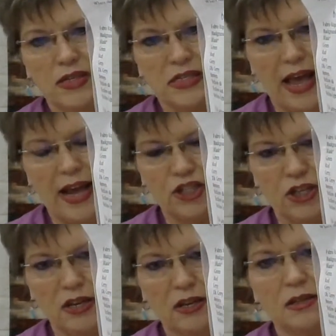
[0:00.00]
the
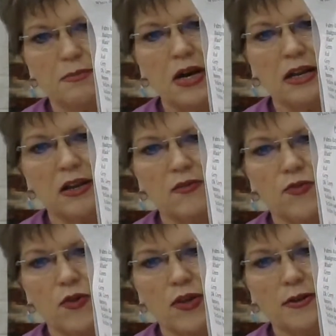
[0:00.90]
sashing and the binding
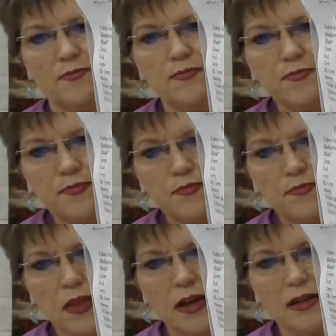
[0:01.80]
for the
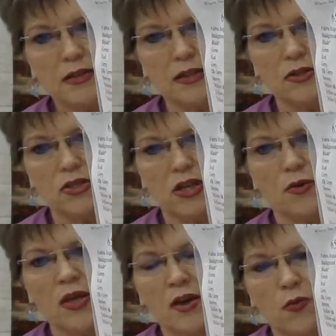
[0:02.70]
deal.
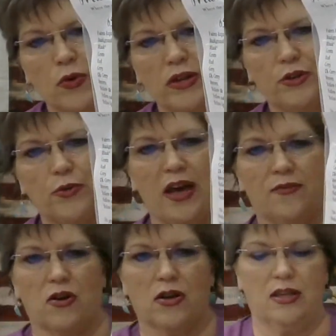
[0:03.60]
So we do
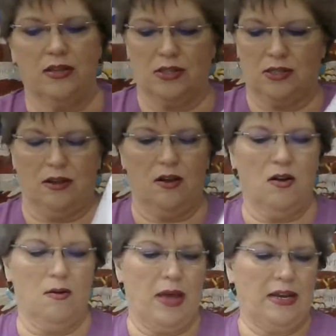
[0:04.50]
have our kits
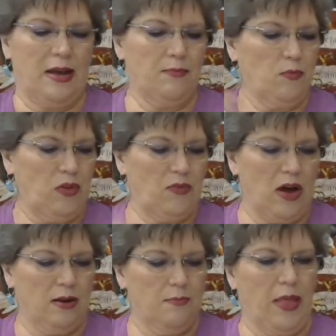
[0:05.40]
all made up and we've
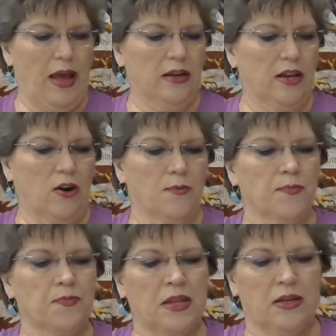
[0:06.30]
got them out here.
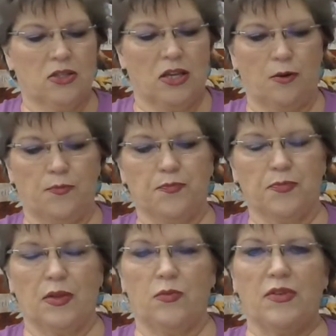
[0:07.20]
So
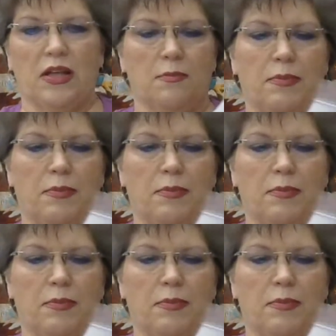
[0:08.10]
we've got the